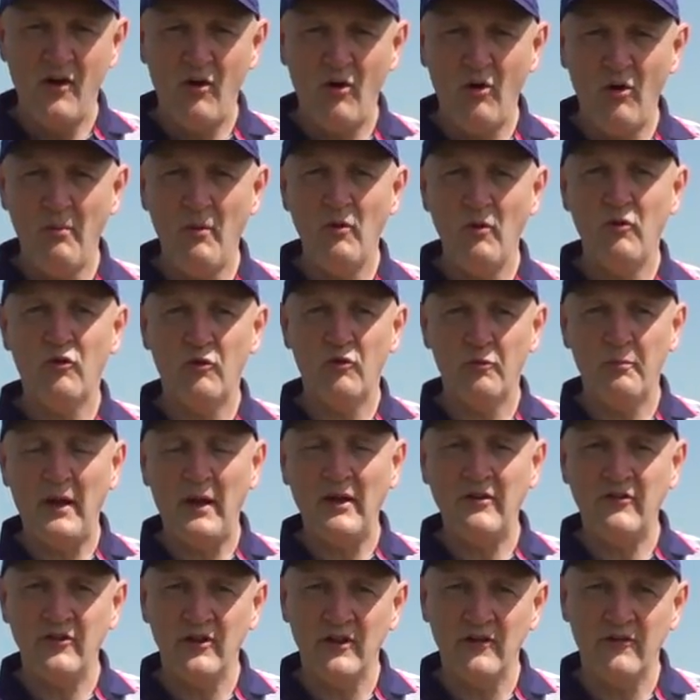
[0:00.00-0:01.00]
almost
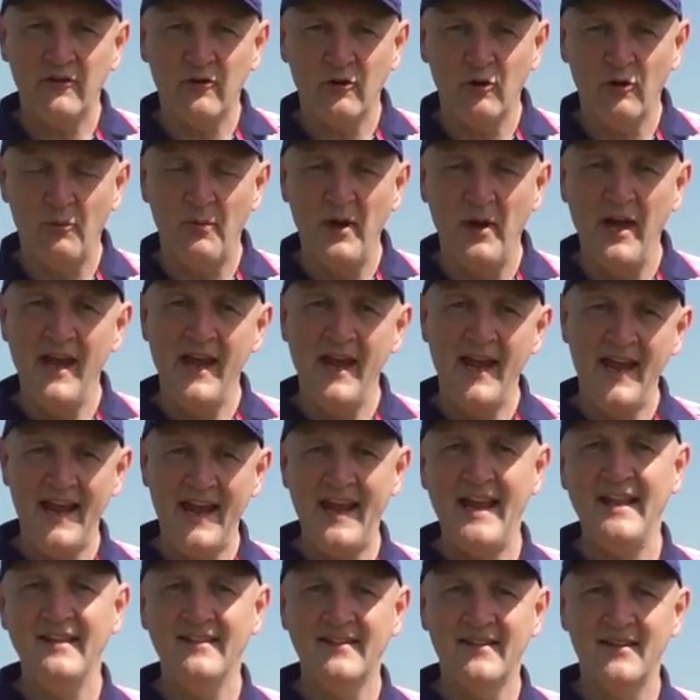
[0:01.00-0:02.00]
specialist club
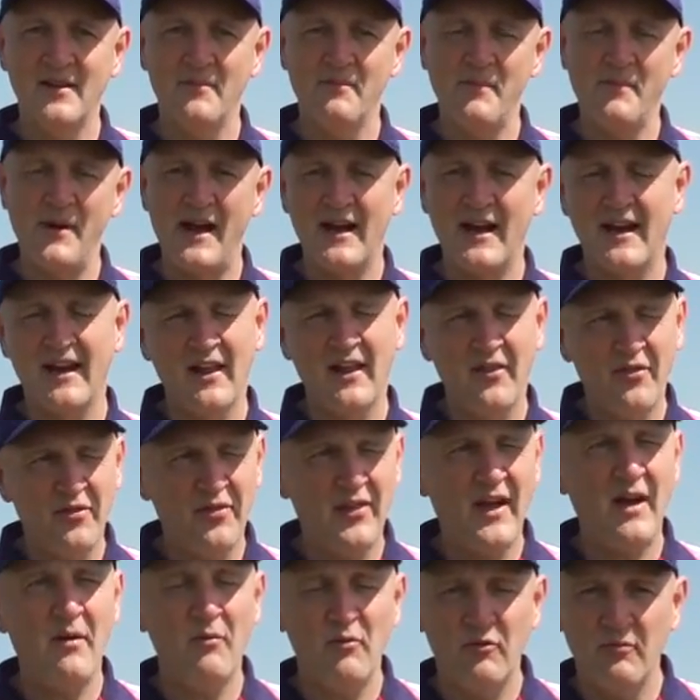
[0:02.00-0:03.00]
into the bag, and
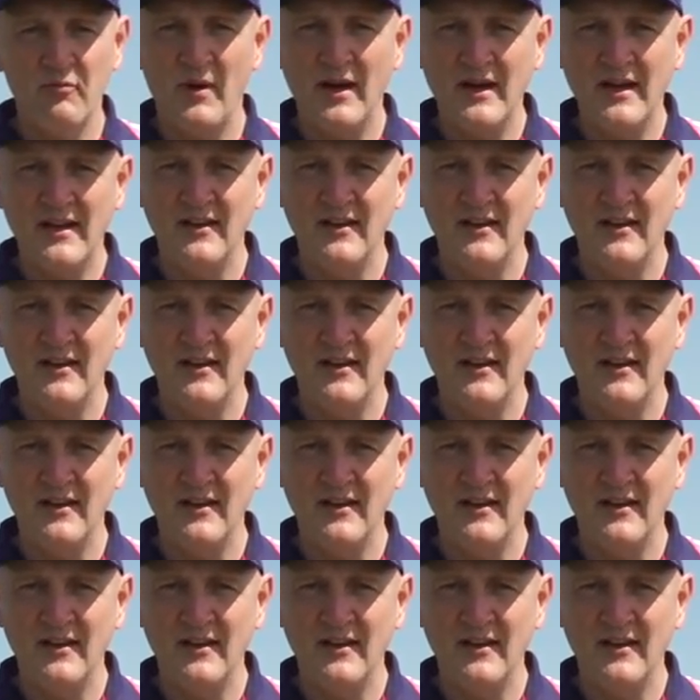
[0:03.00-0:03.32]
that was my